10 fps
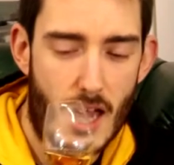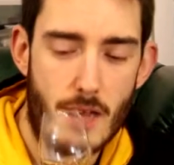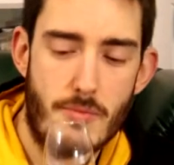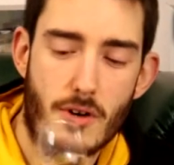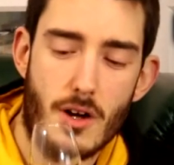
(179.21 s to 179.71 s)

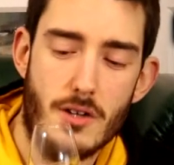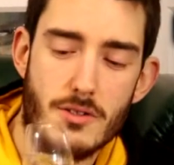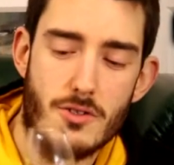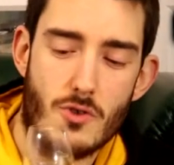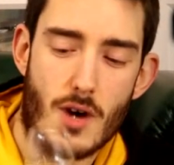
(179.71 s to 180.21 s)

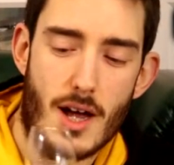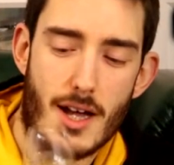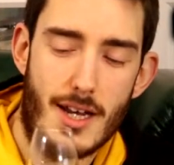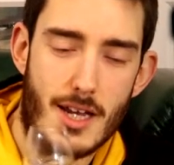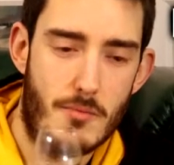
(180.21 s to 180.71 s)
apricots, dried